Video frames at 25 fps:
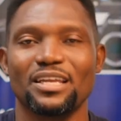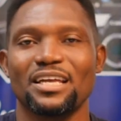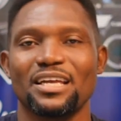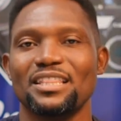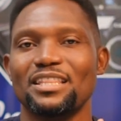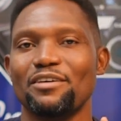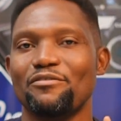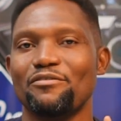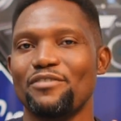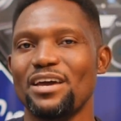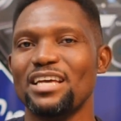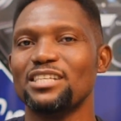
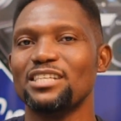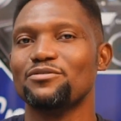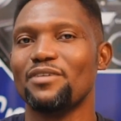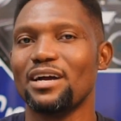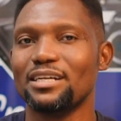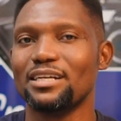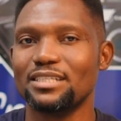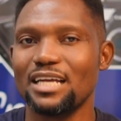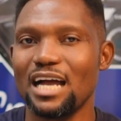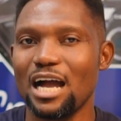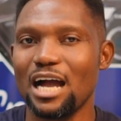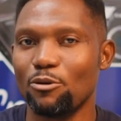The first
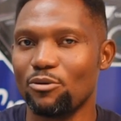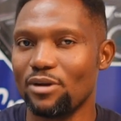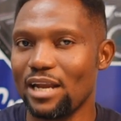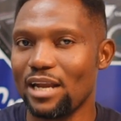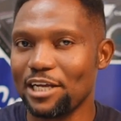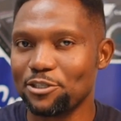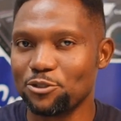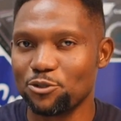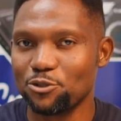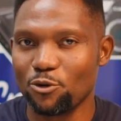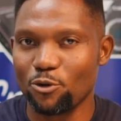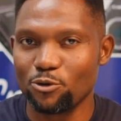factor I would
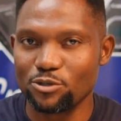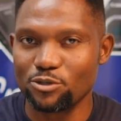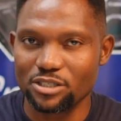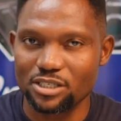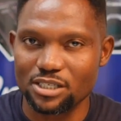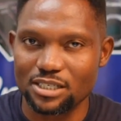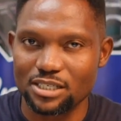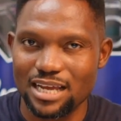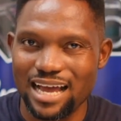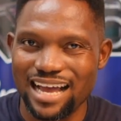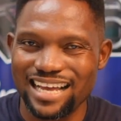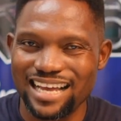like to
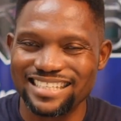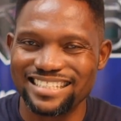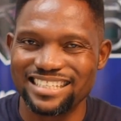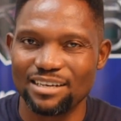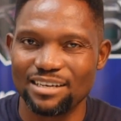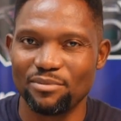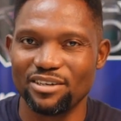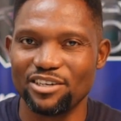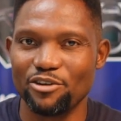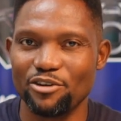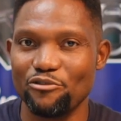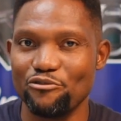consider is
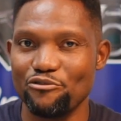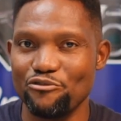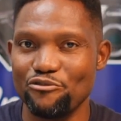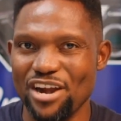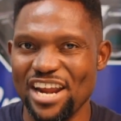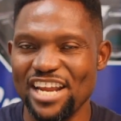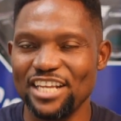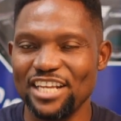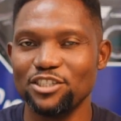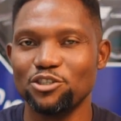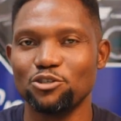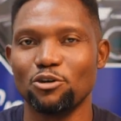about the
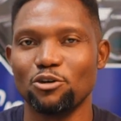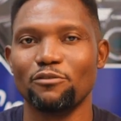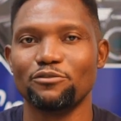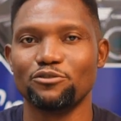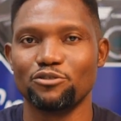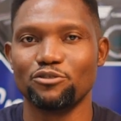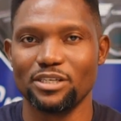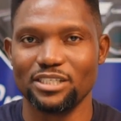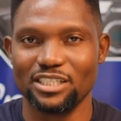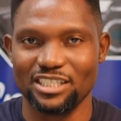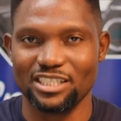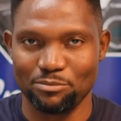range
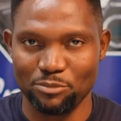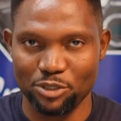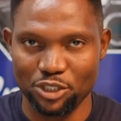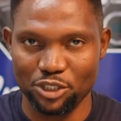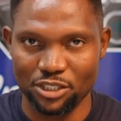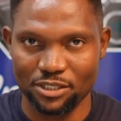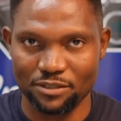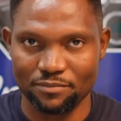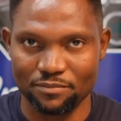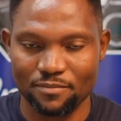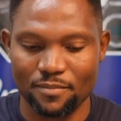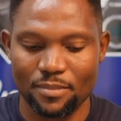of
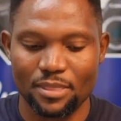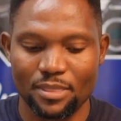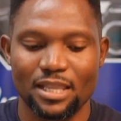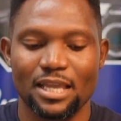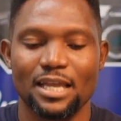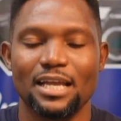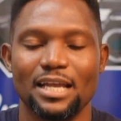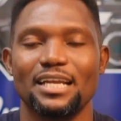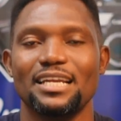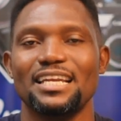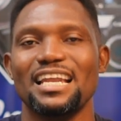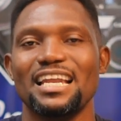transmission.
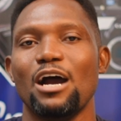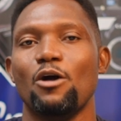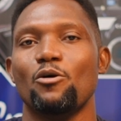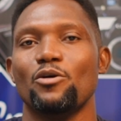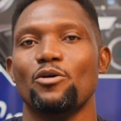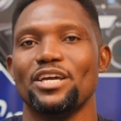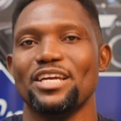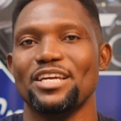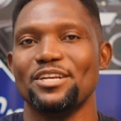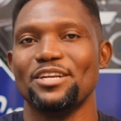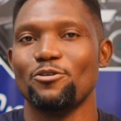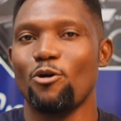
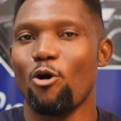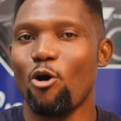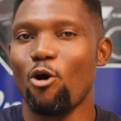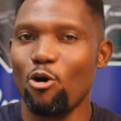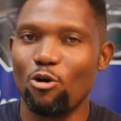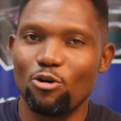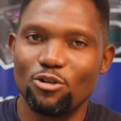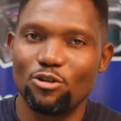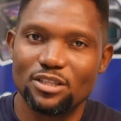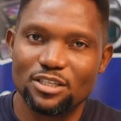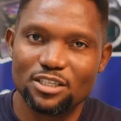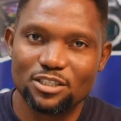Now, in
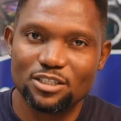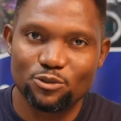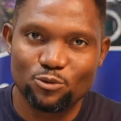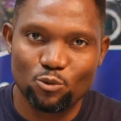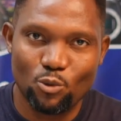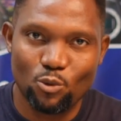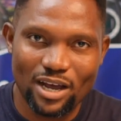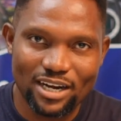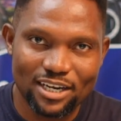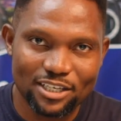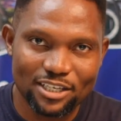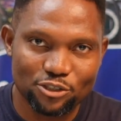all these
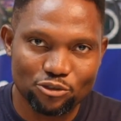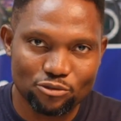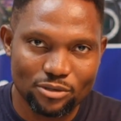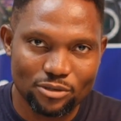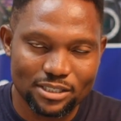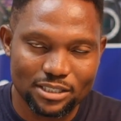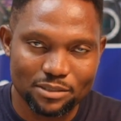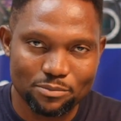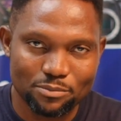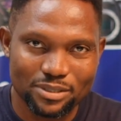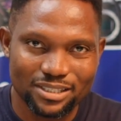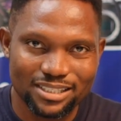wireless
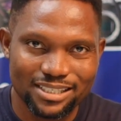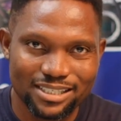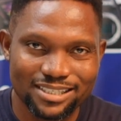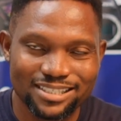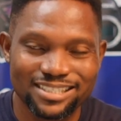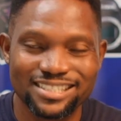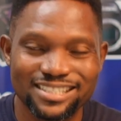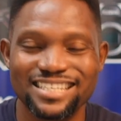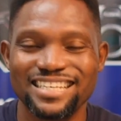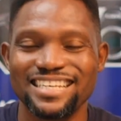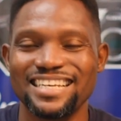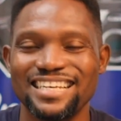
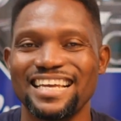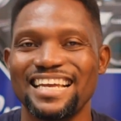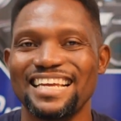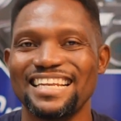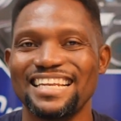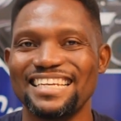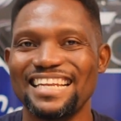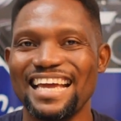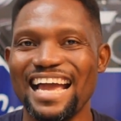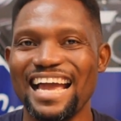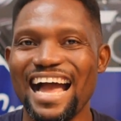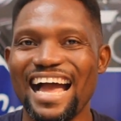transmitters,
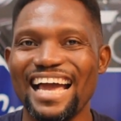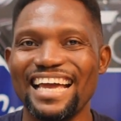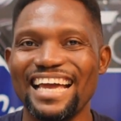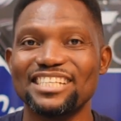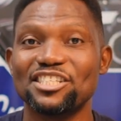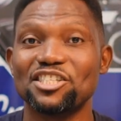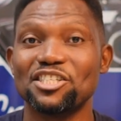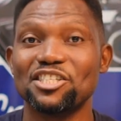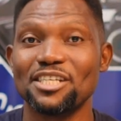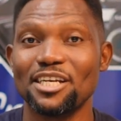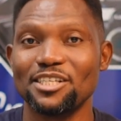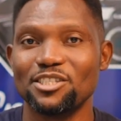there are a
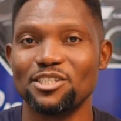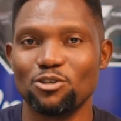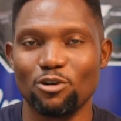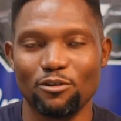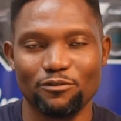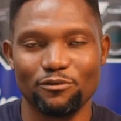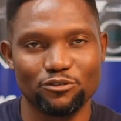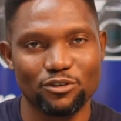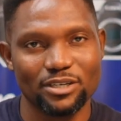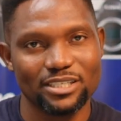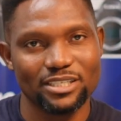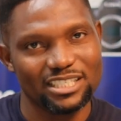set
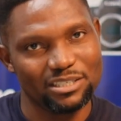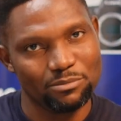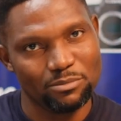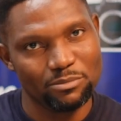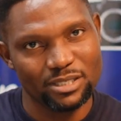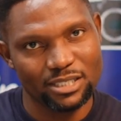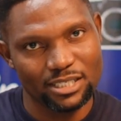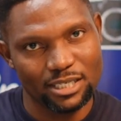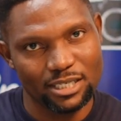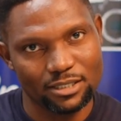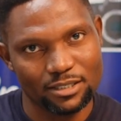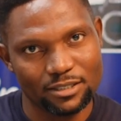of
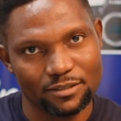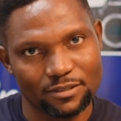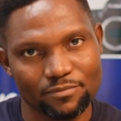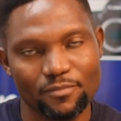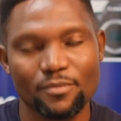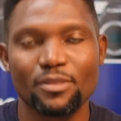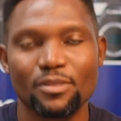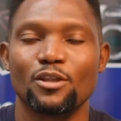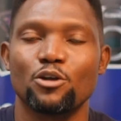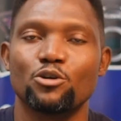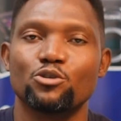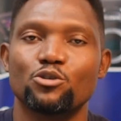transmitters.
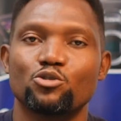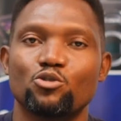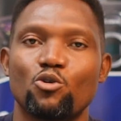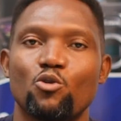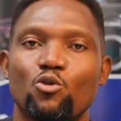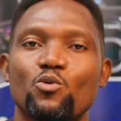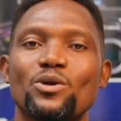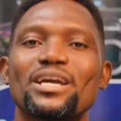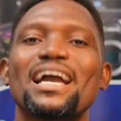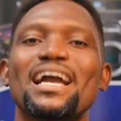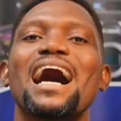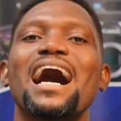
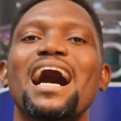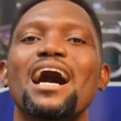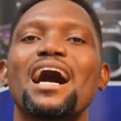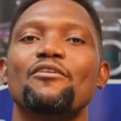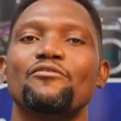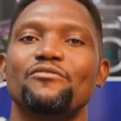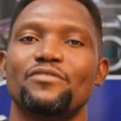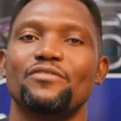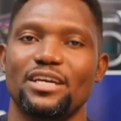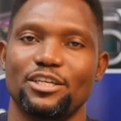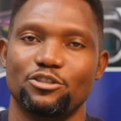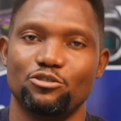So we
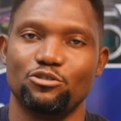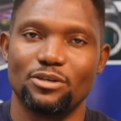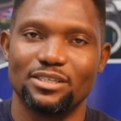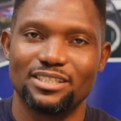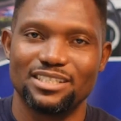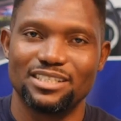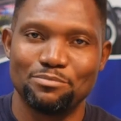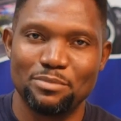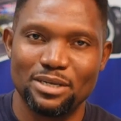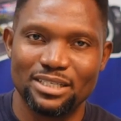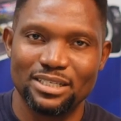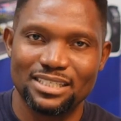have a
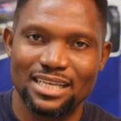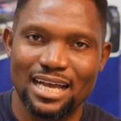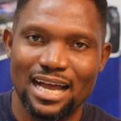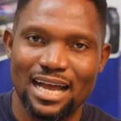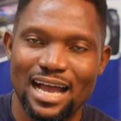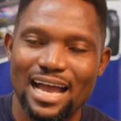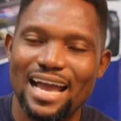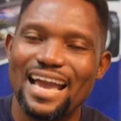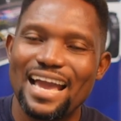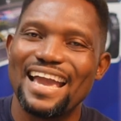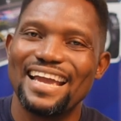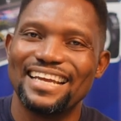
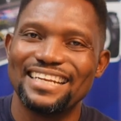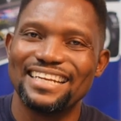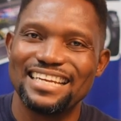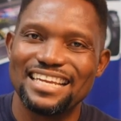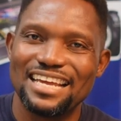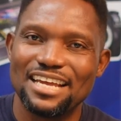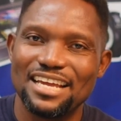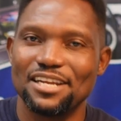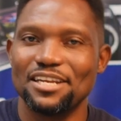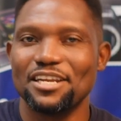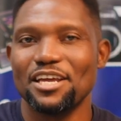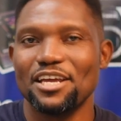transmitter and
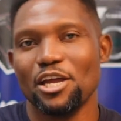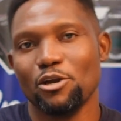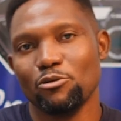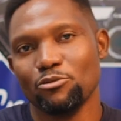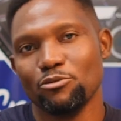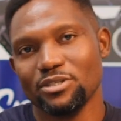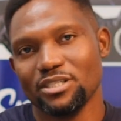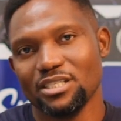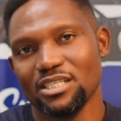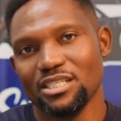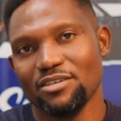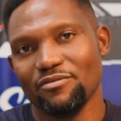then a
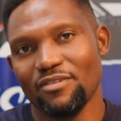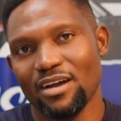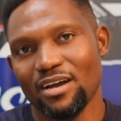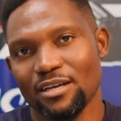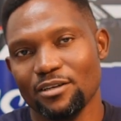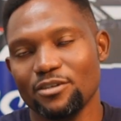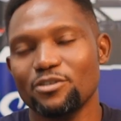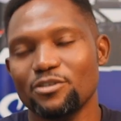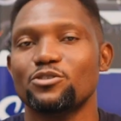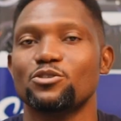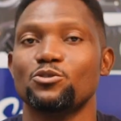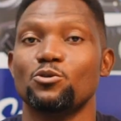receiver.
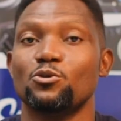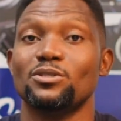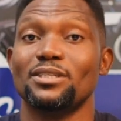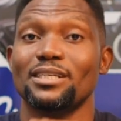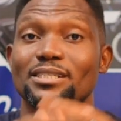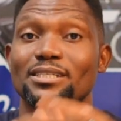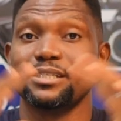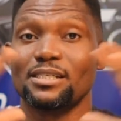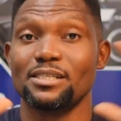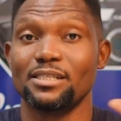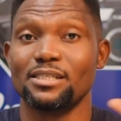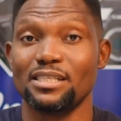So it's
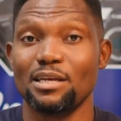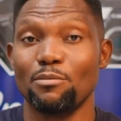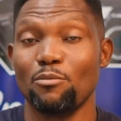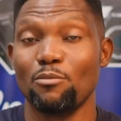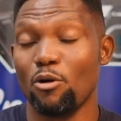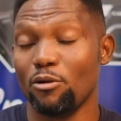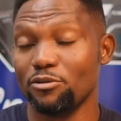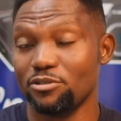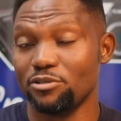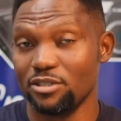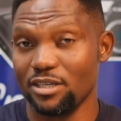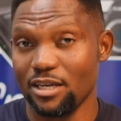a system
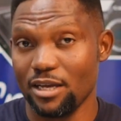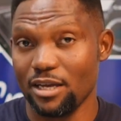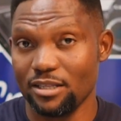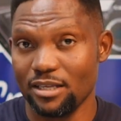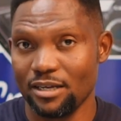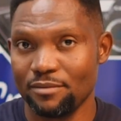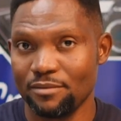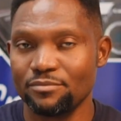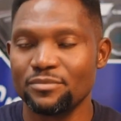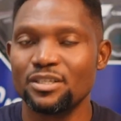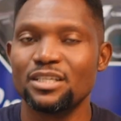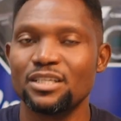
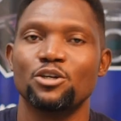altogether.